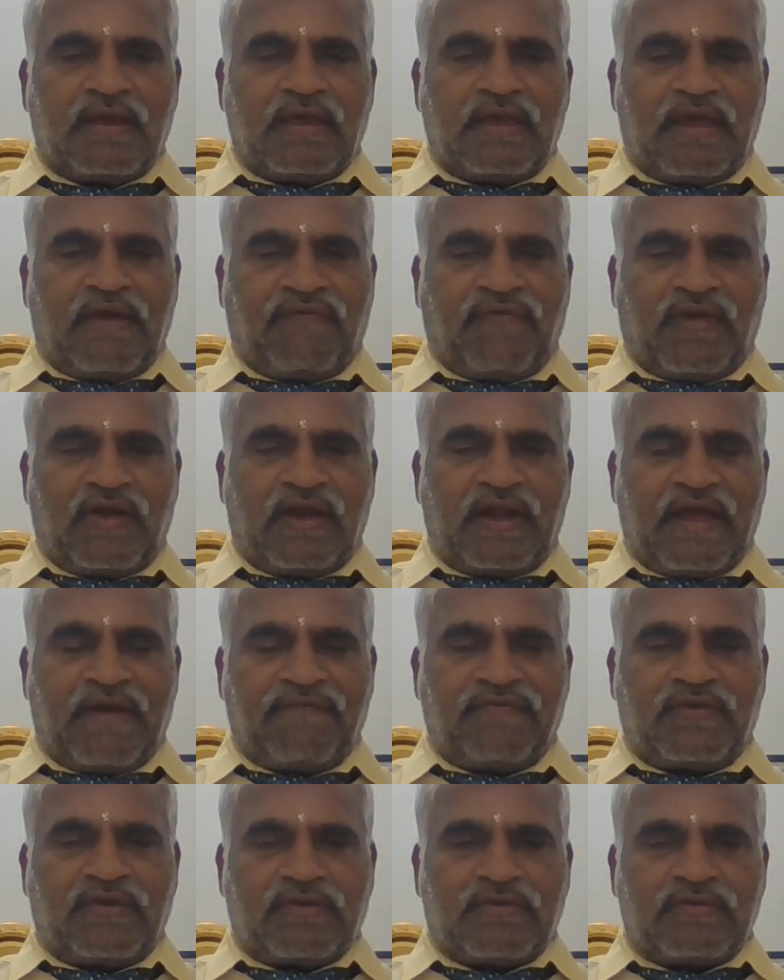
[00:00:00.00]
F1 and
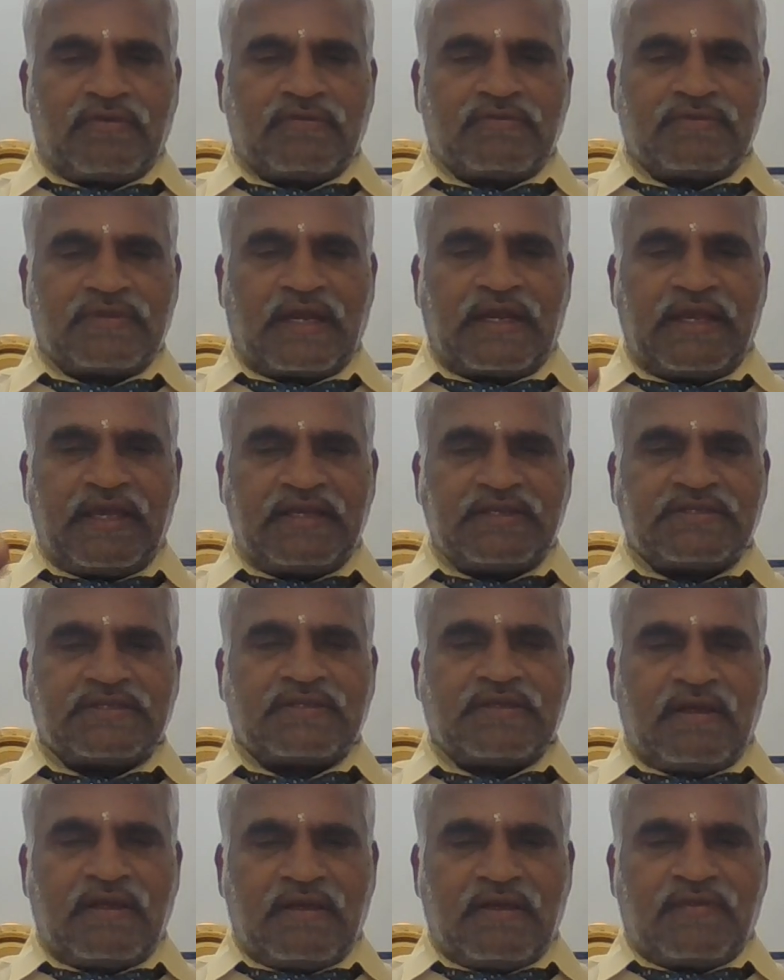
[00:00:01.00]
F2, that
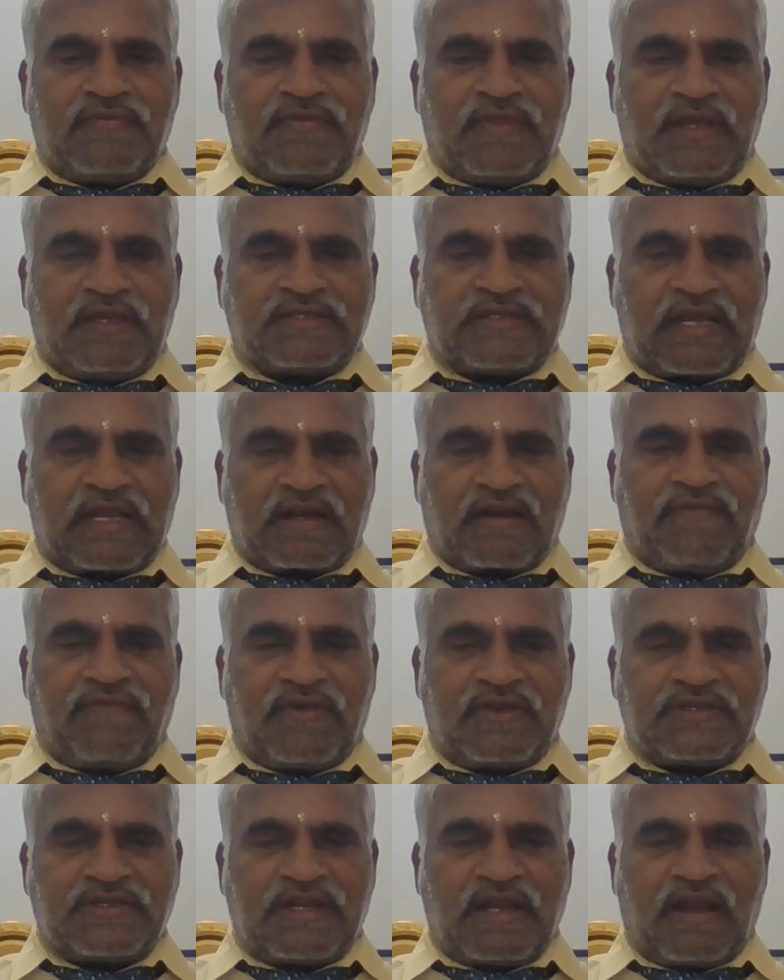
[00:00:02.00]
is the
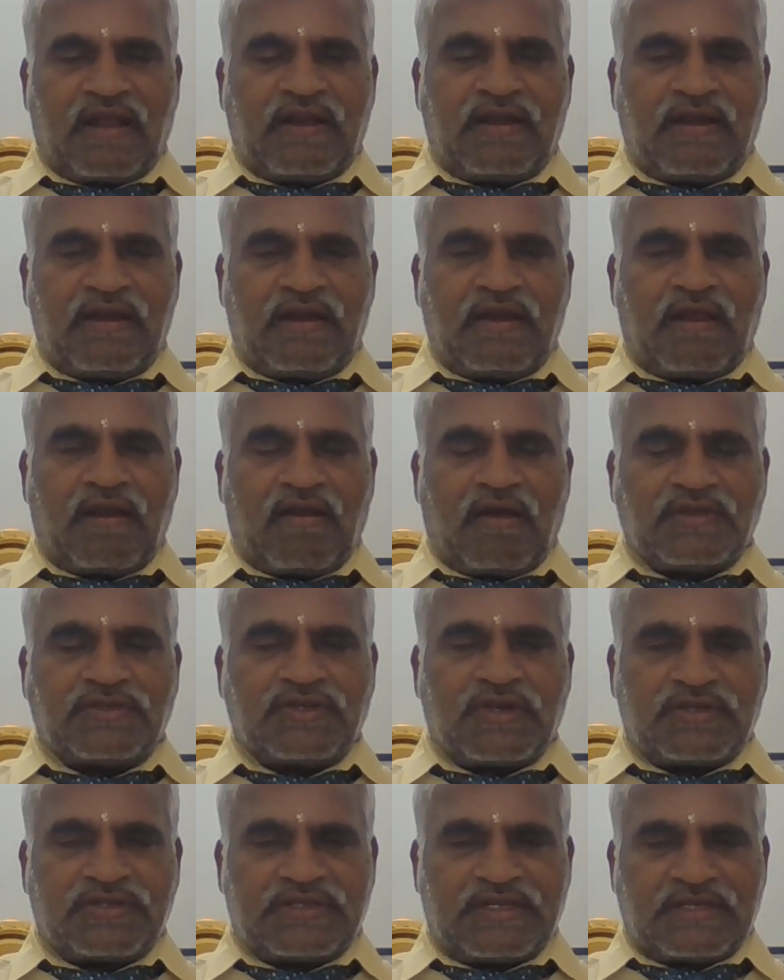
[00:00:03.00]
circumferential and
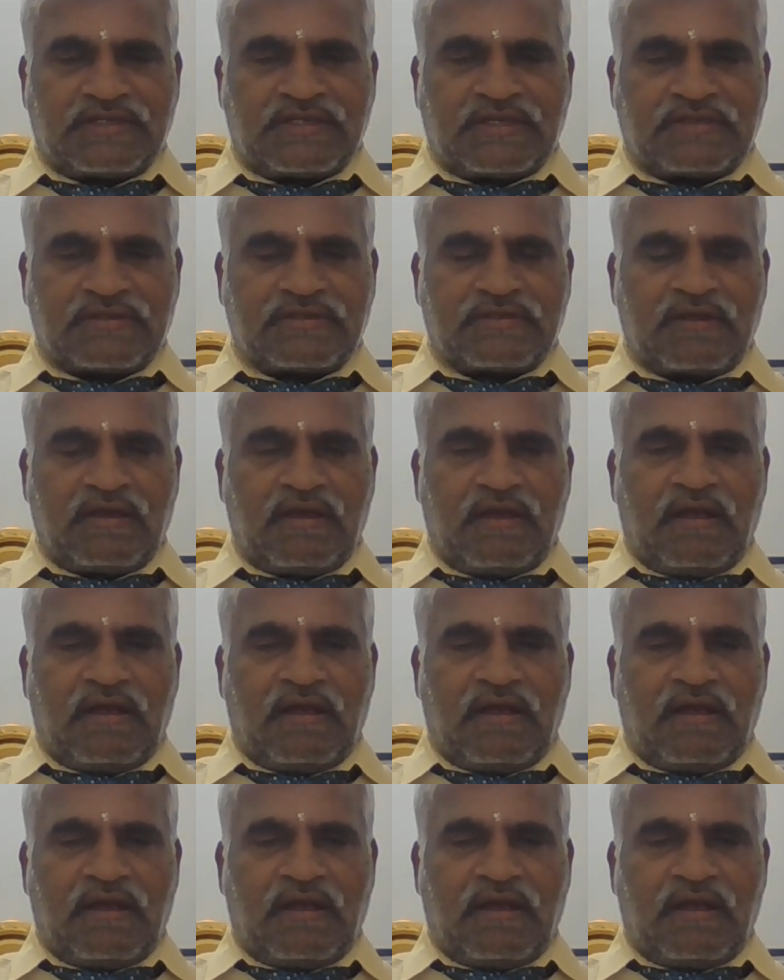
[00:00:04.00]
longitudinal stresses.